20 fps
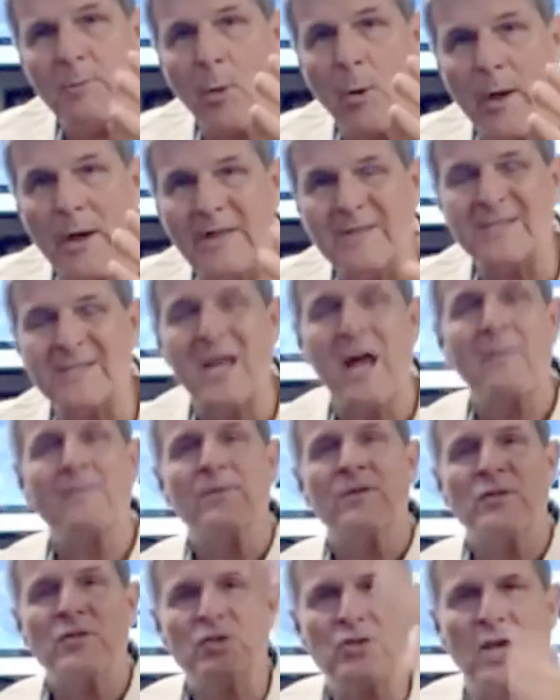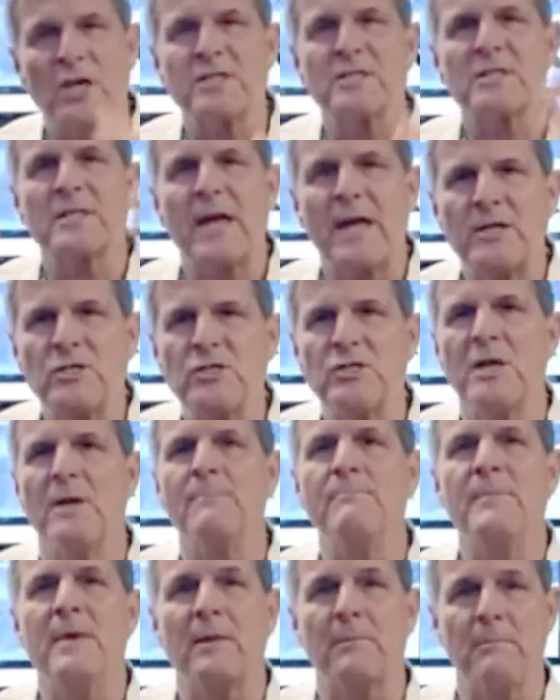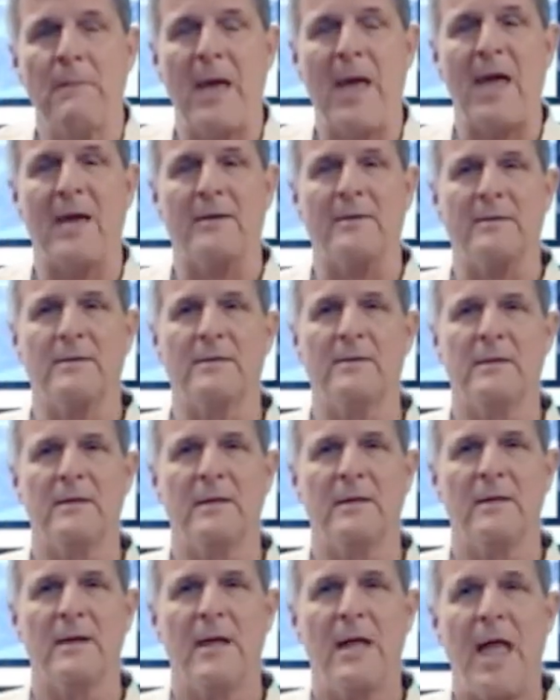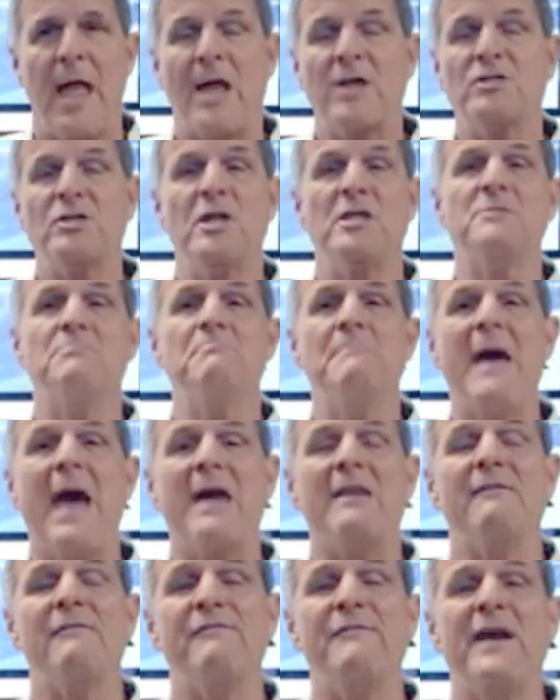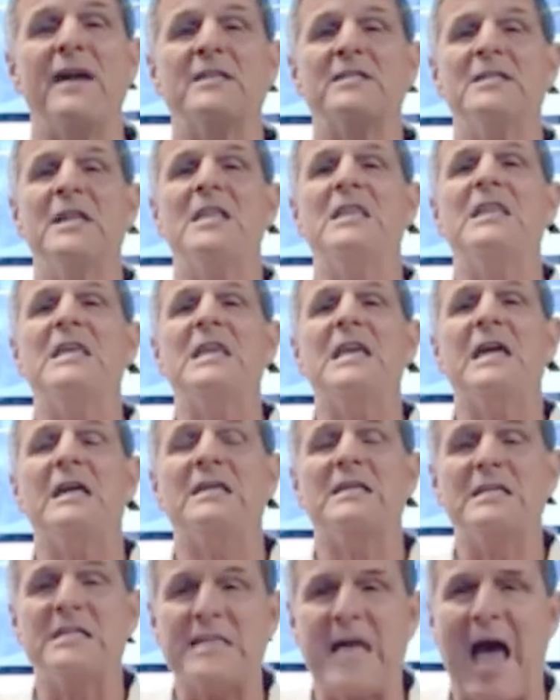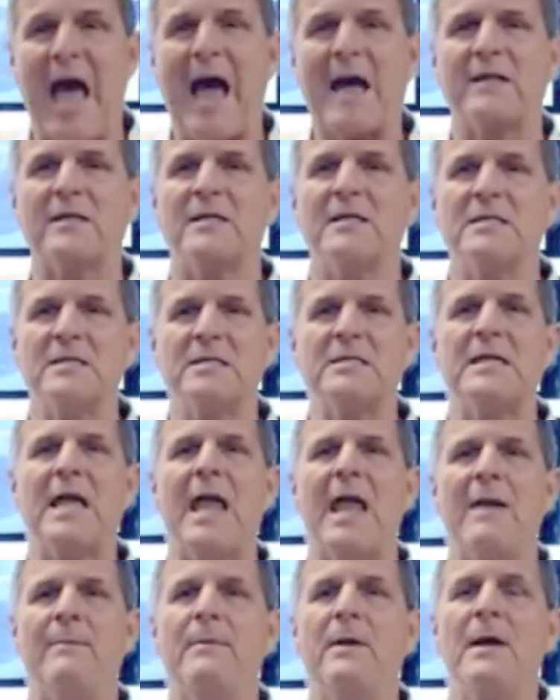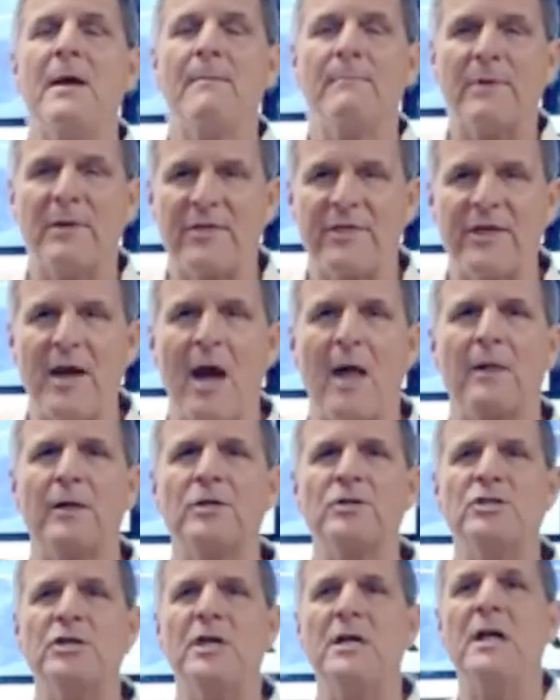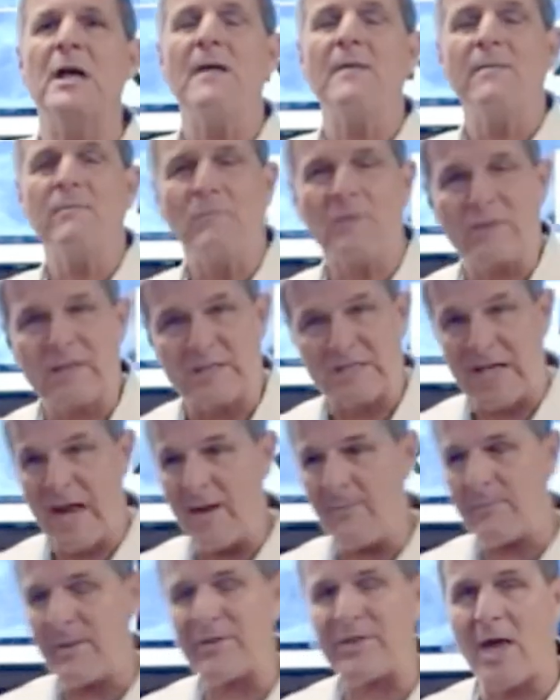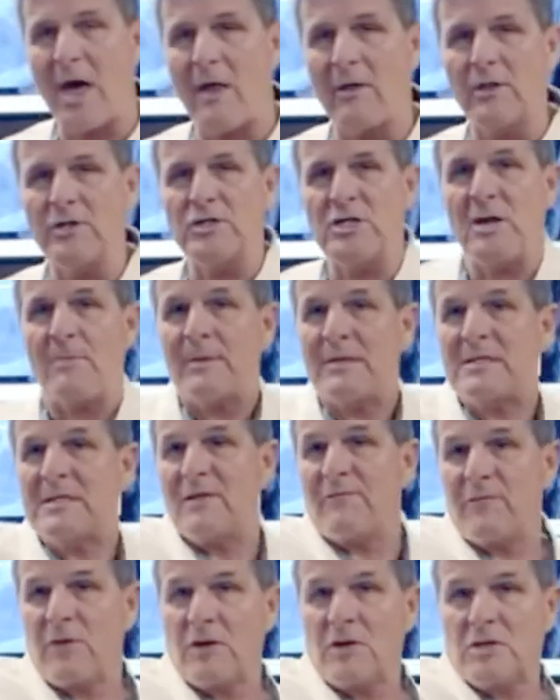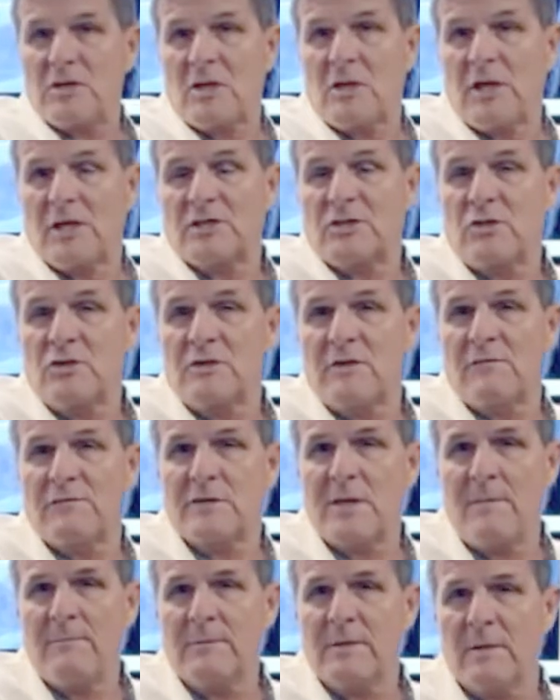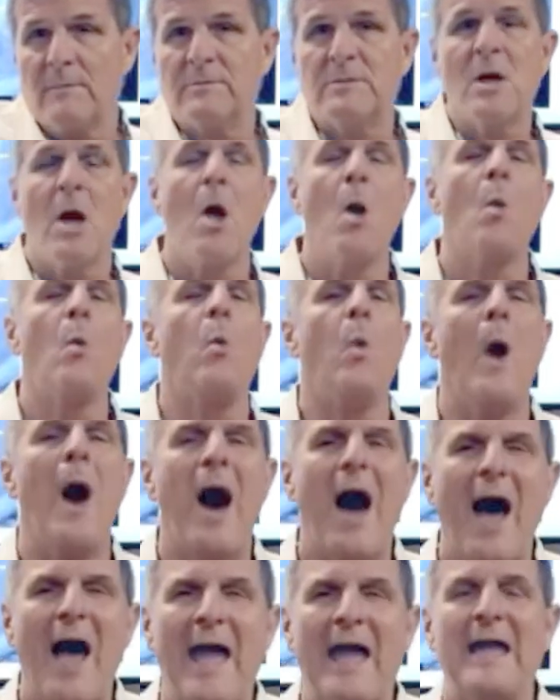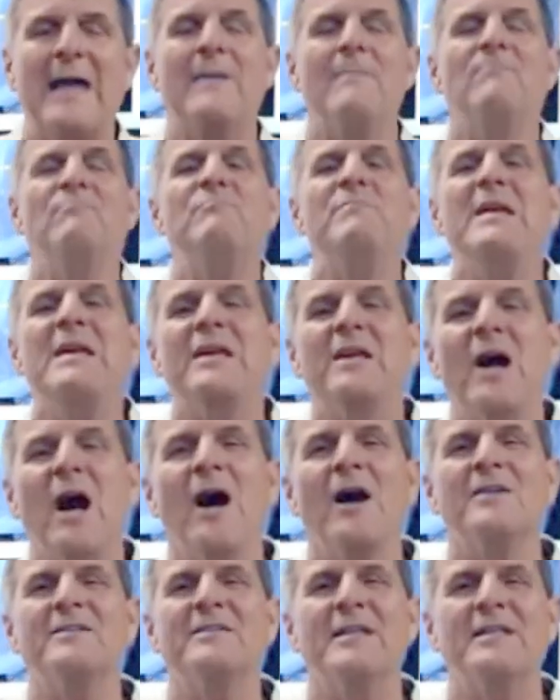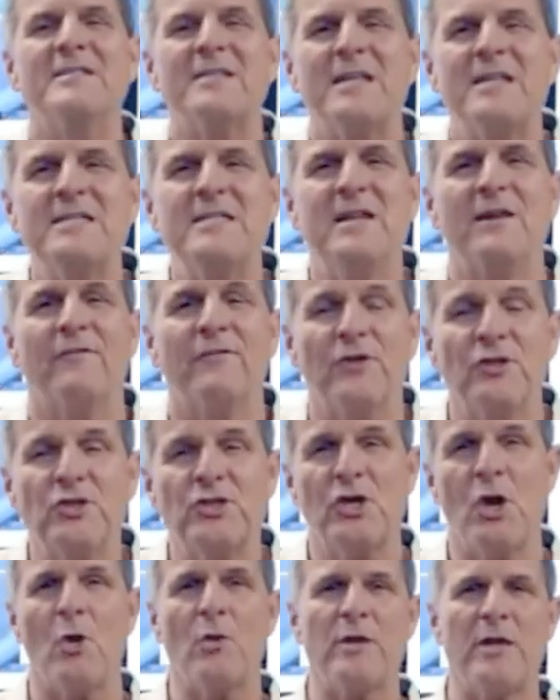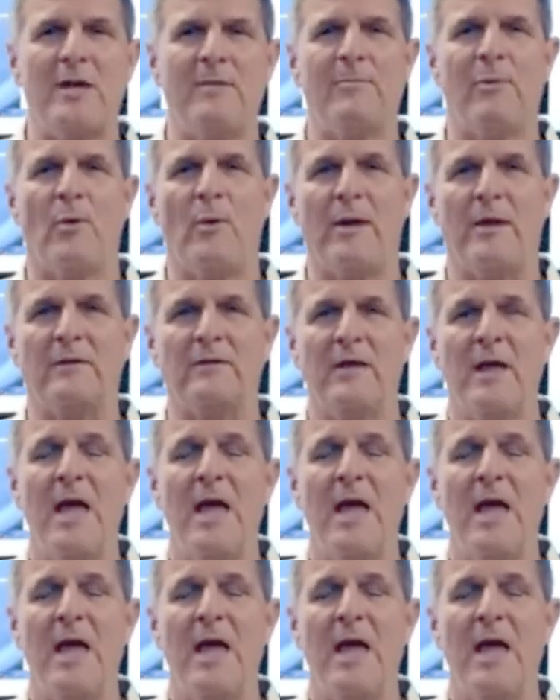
points, just like Jim McMahon. And she's manifesting the exact same pathology, but different clusters of symptoms. Why? Because it's a different choking point,